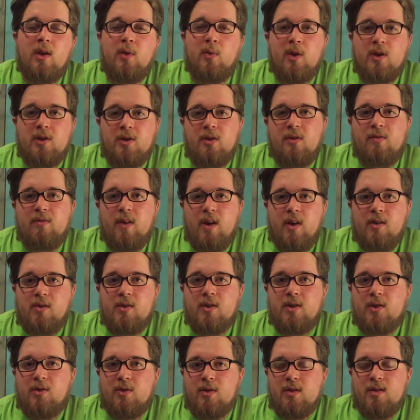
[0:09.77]
original
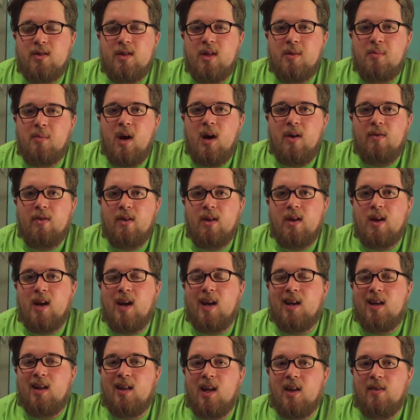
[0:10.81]
founders, Christine Moffitt
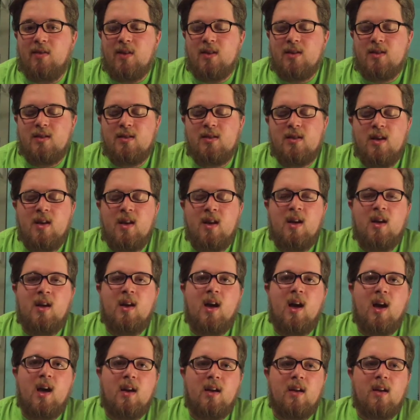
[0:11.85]
and Annie Levitz,
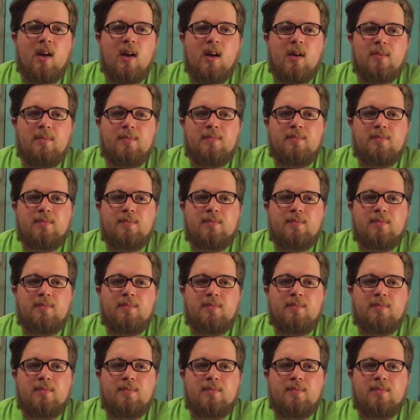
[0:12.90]
and